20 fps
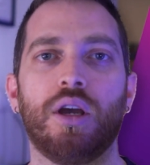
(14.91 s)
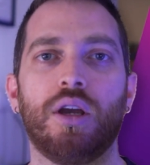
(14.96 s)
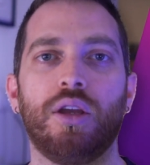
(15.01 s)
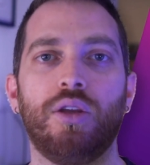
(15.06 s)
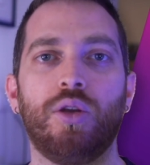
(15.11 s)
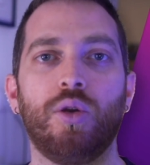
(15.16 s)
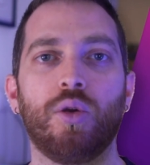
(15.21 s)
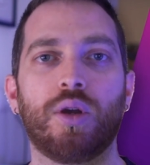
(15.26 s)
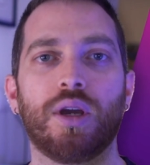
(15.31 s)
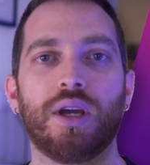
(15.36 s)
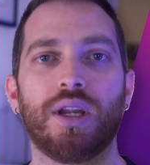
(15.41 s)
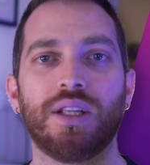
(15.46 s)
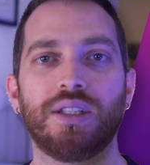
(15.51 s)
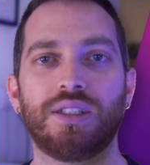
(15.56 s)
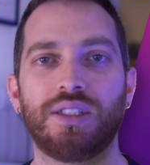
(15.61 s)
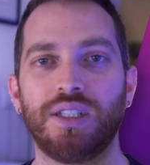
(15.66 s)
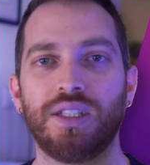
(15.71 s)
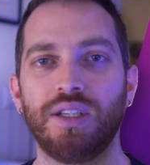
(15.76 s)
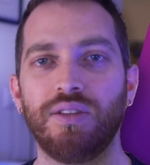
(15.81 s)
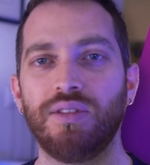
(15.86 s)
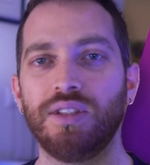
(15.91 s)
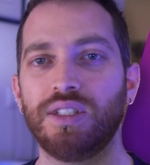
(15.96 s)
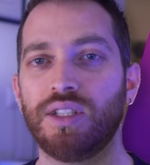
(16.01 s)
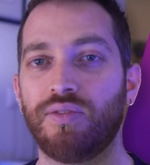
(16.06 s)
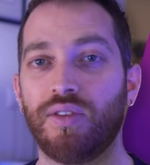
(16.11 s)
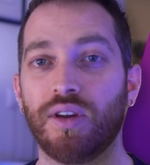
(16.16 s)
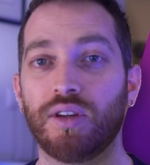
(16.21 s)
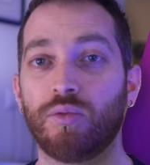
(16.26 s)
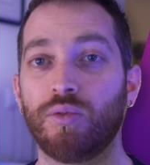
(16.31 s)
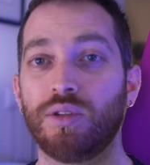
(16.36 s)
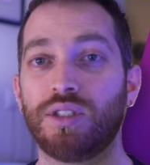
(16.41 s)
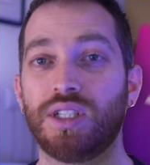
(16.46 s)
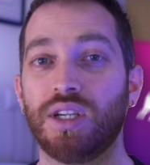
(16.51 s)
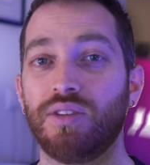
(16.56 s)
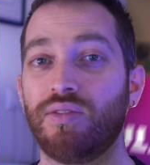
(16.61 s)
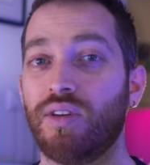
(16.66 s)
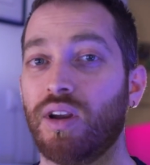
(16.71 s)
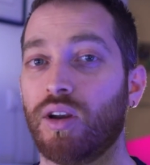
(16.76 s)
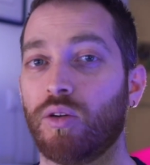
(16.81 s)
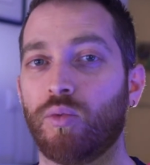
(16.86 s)
You can achieve this effect with
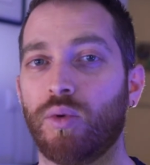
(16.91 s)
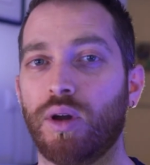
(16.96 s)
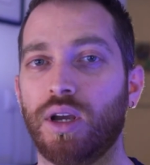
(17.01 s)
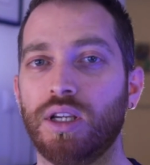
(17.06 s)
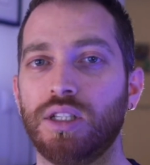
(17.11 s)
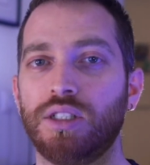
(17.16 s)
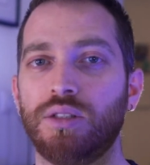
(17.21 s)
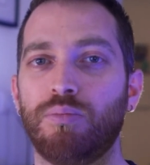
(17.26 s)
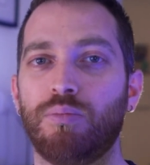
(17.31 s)
several ways,